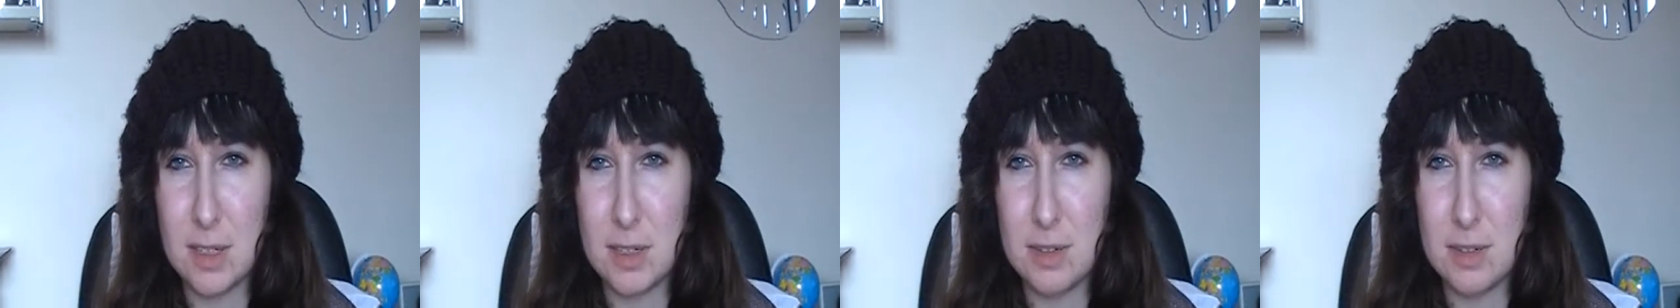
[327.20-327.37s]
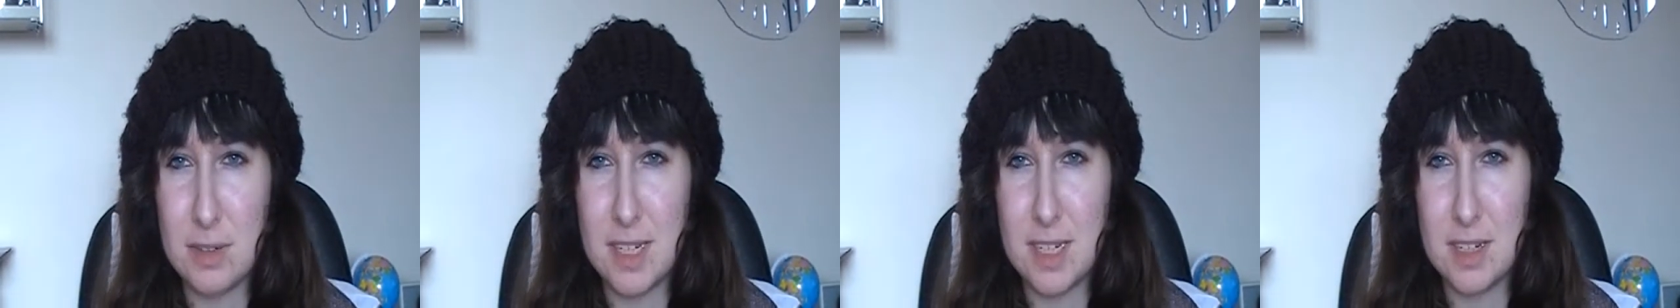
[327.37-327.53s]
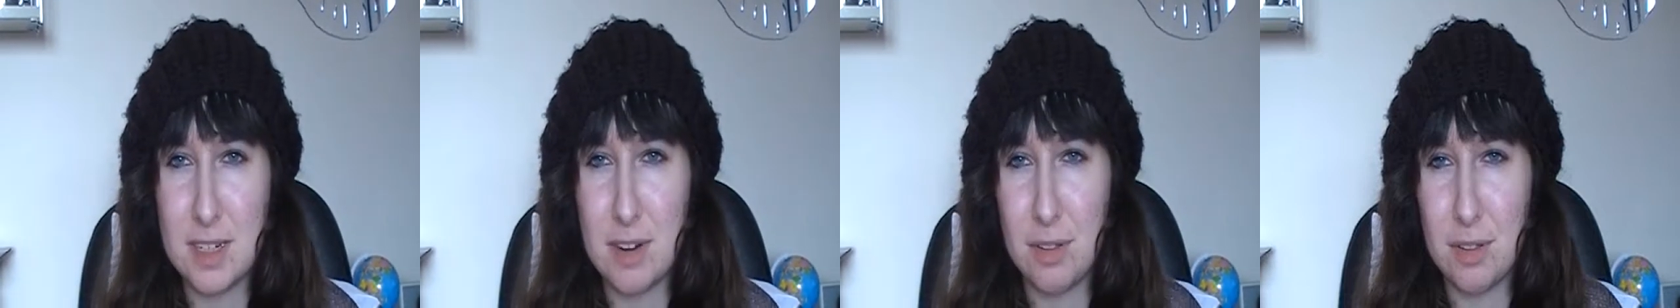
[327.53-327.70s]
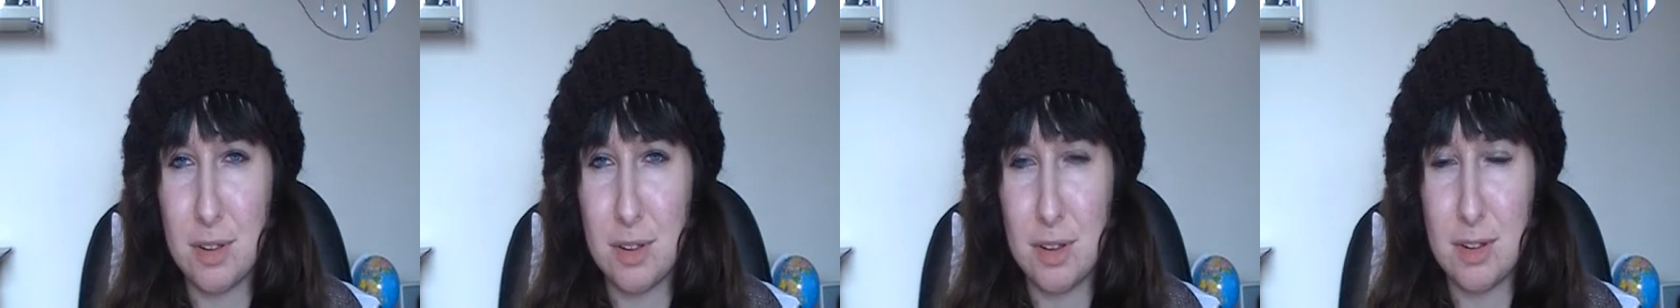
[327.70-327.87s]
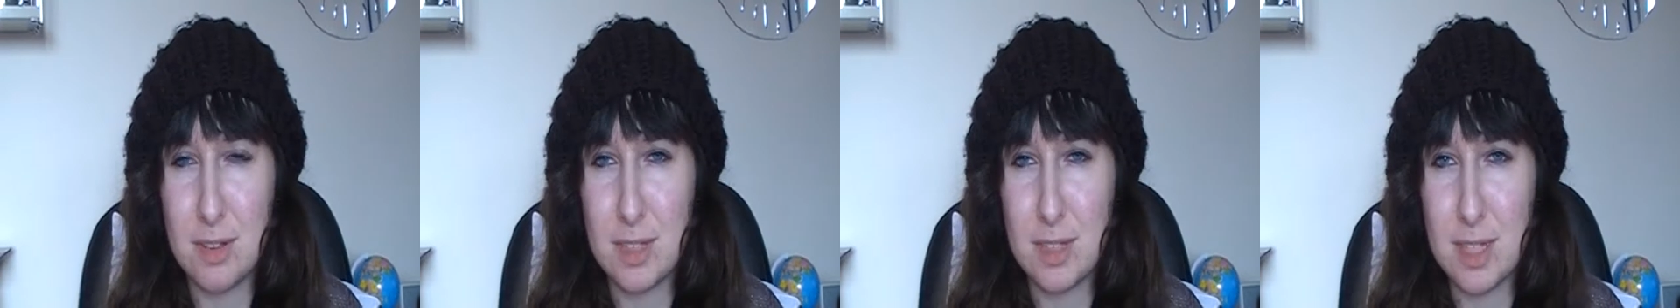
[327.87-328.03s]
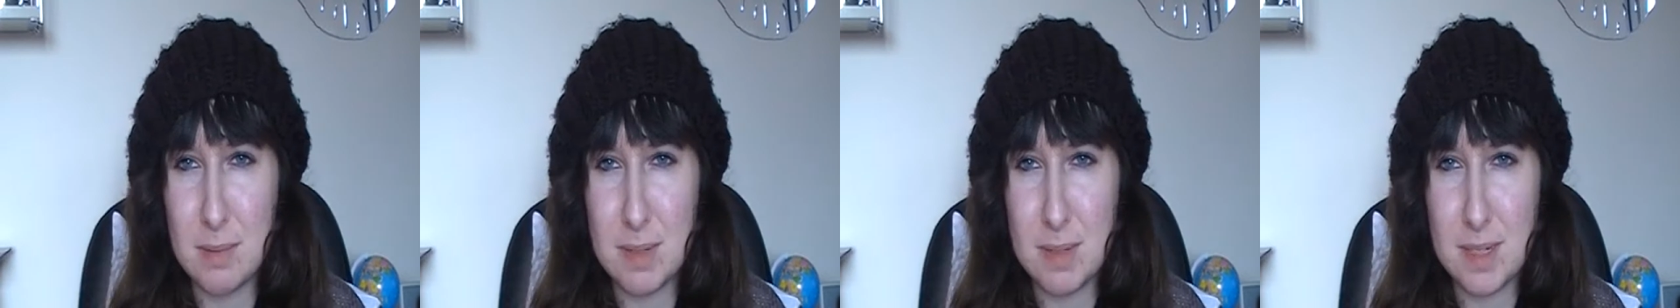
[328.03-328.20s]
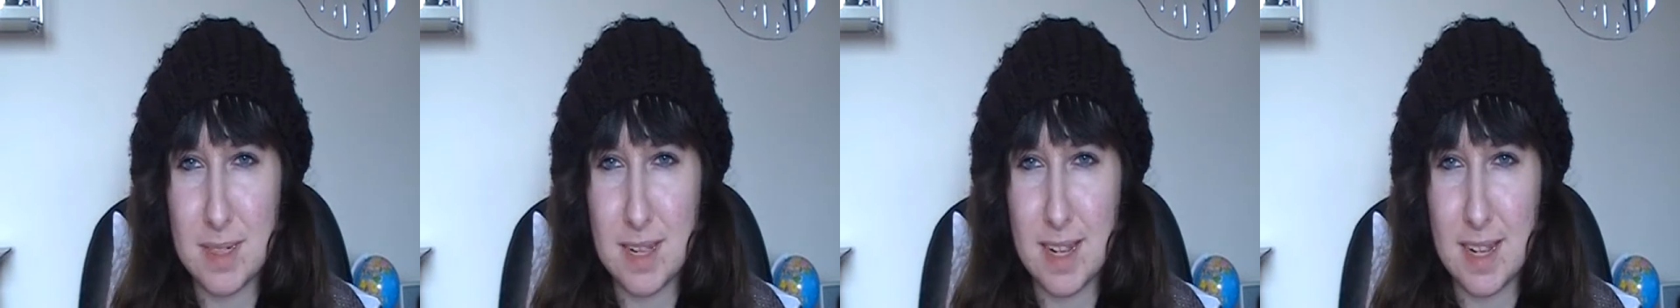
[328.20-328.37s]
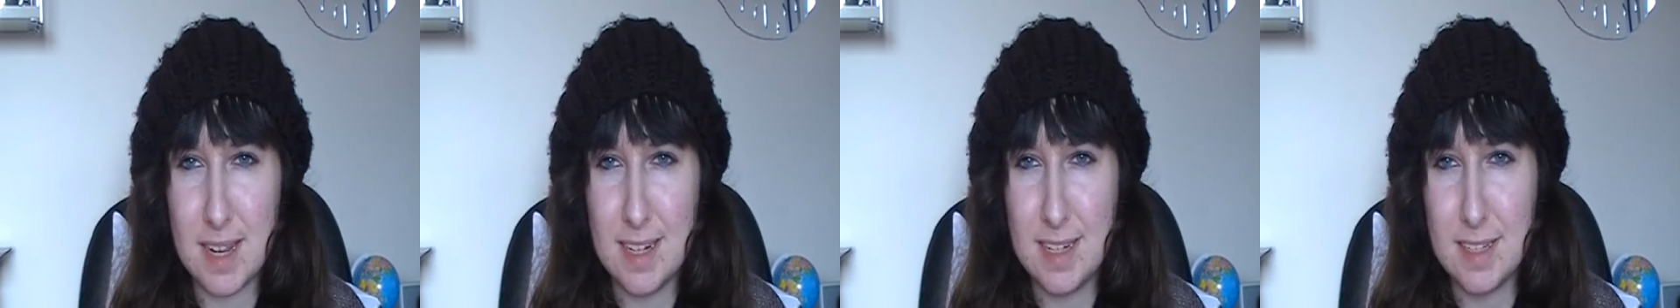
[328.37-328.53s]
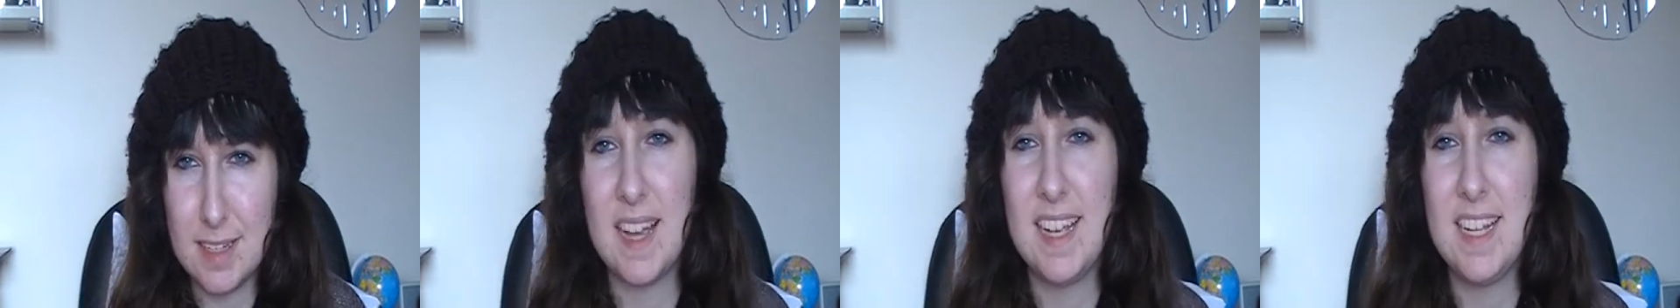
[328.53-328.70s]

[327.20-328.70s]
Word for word: who did all the concept designs,